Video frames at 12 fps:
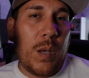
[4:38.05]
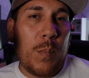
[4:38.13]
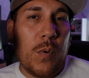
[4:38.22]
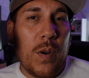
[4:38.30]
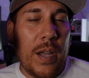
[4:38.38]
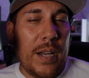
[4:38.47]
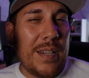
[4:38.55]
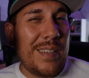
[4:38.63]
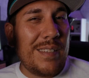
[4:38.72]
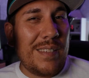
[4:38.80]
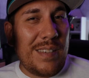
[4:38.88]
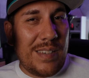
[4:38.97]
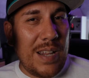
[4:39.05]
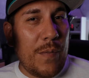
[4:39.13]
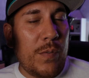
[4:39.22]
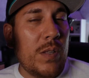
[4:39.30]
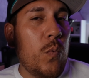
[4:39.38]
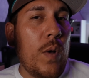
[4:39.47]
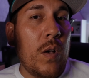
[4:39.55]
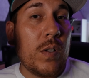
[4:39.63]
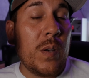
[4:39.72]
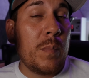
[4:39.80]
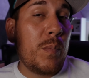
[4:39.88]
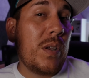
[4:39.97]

upgrade is definitely welcomed.